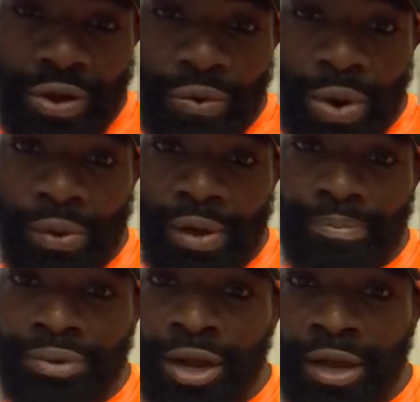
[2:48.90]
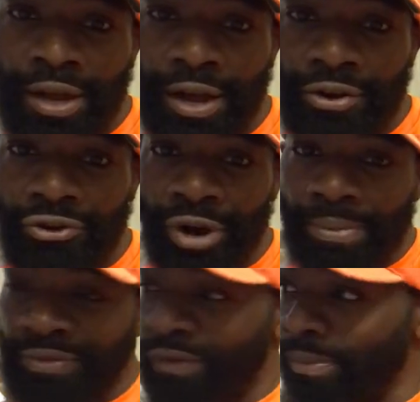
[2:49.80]
we could pluck our
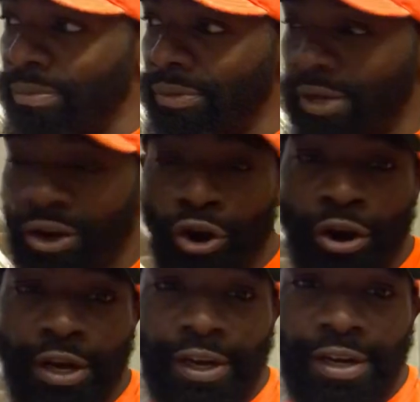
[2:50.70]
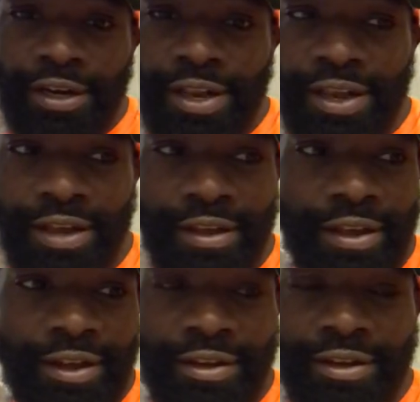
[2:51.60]
crops from the garden
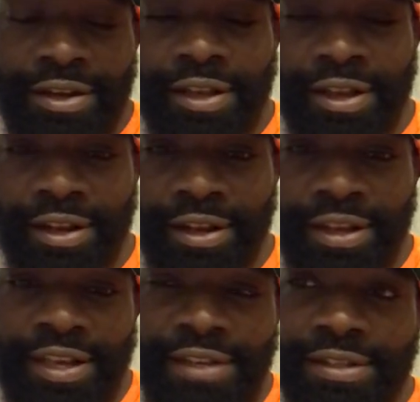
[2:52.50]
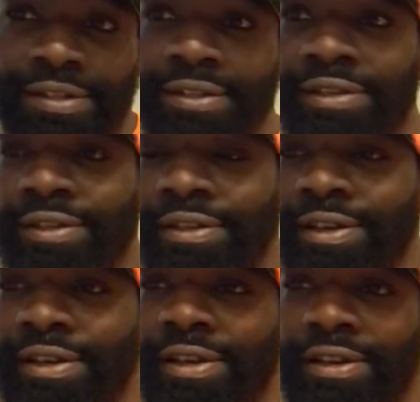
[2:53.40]
and cook it and eat.
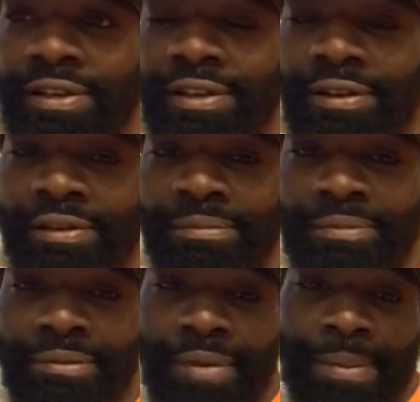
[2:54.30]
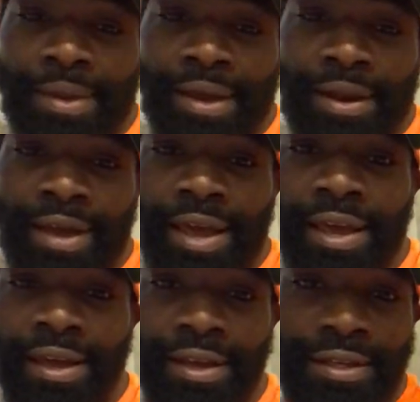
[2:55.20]
Maybe get our
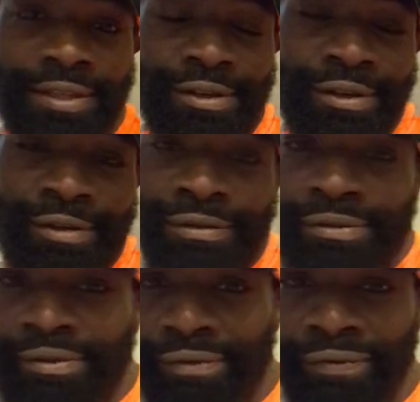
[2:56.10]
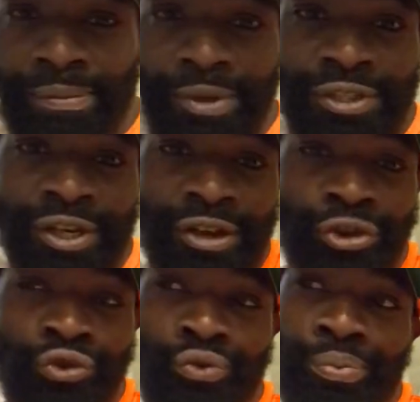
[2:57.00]
eggs, from the chicken
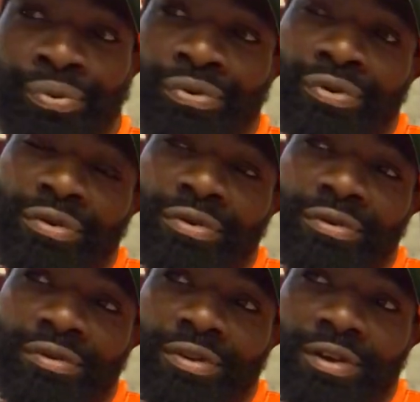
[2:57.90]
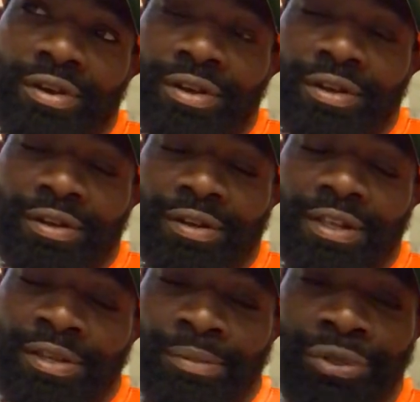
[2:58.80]
coop.
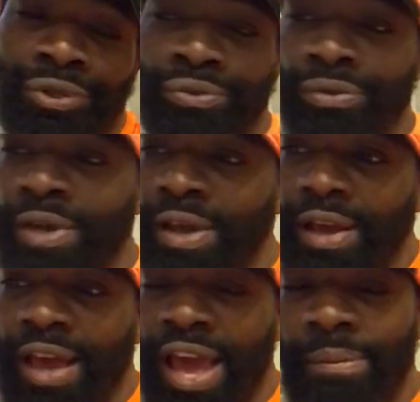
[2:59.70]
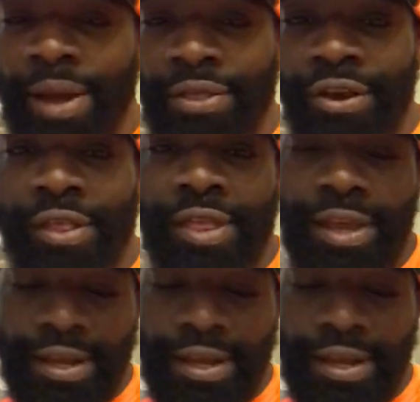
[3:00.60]
That's number 2. And my third thing